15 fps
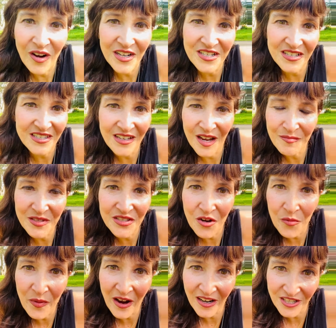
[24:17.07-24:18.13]
I just, I'm
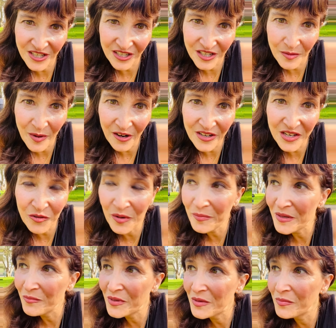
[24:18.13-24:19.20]
so passionate about
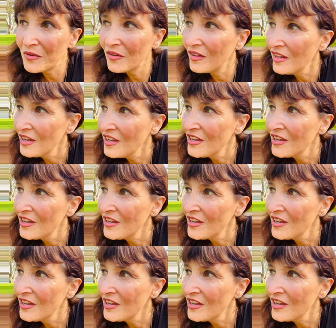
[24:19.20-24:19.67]
equipping people